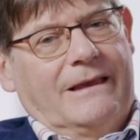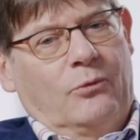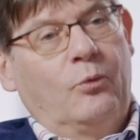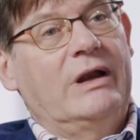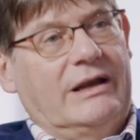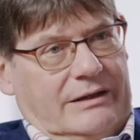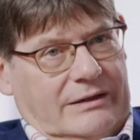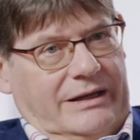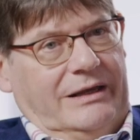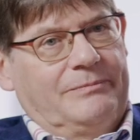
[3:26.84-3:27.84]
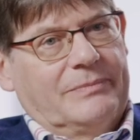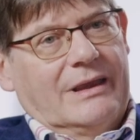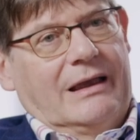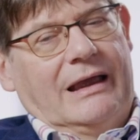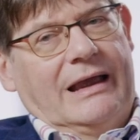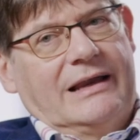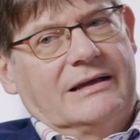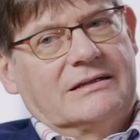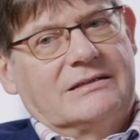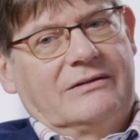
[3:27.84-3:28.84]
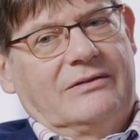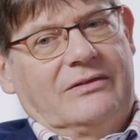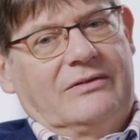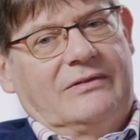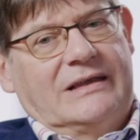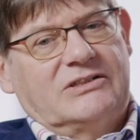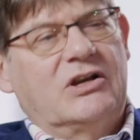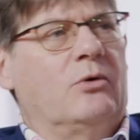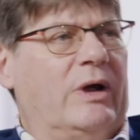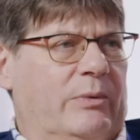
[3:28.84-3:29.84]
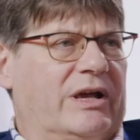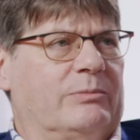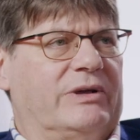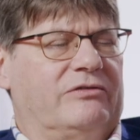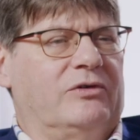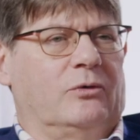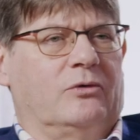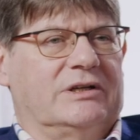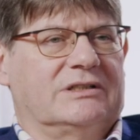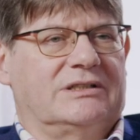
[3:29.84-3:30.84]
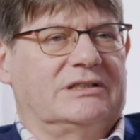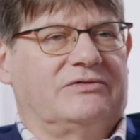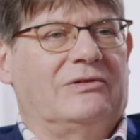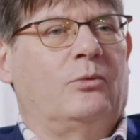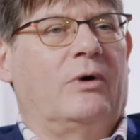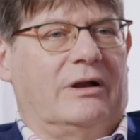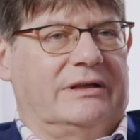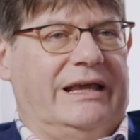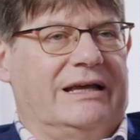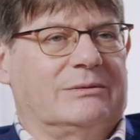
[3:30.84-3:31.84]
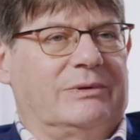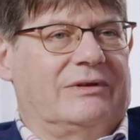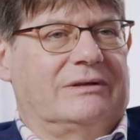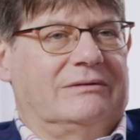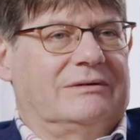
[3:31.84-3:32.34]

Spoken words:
willingly, and there's no way we're going to be at full audiences for a while yet. I mean,